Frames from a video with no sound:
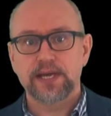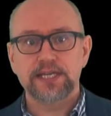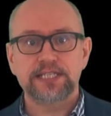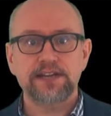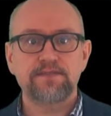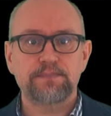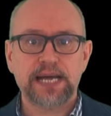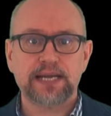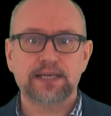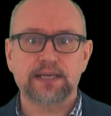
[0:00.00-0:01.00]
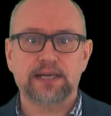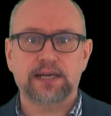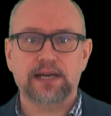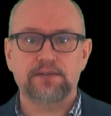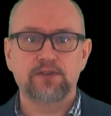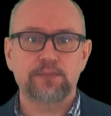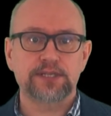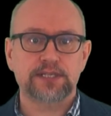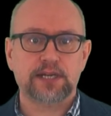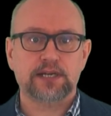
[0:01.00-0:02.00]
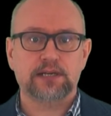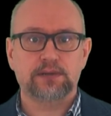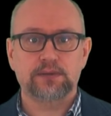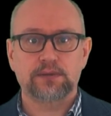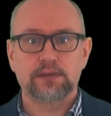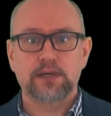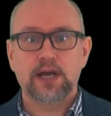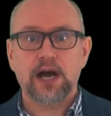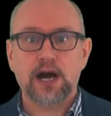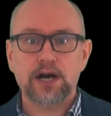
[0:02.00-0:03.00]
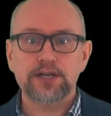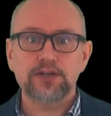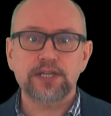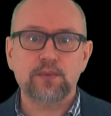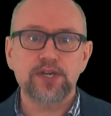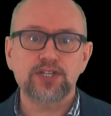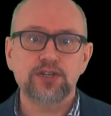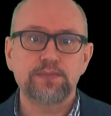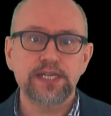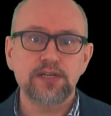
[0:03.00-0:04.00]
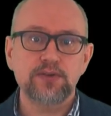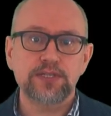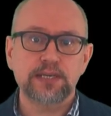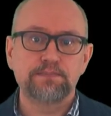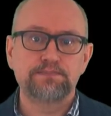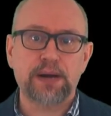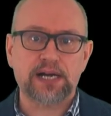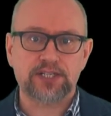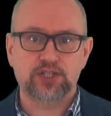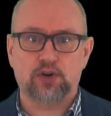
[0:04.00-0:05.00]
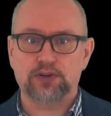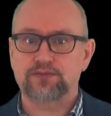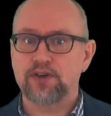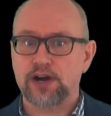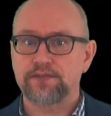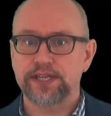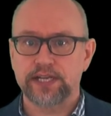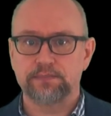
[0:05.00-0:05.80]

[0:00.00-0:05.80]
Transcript: Stephen Pacala and Robert Socolow argued that we should be using buckshot rather than a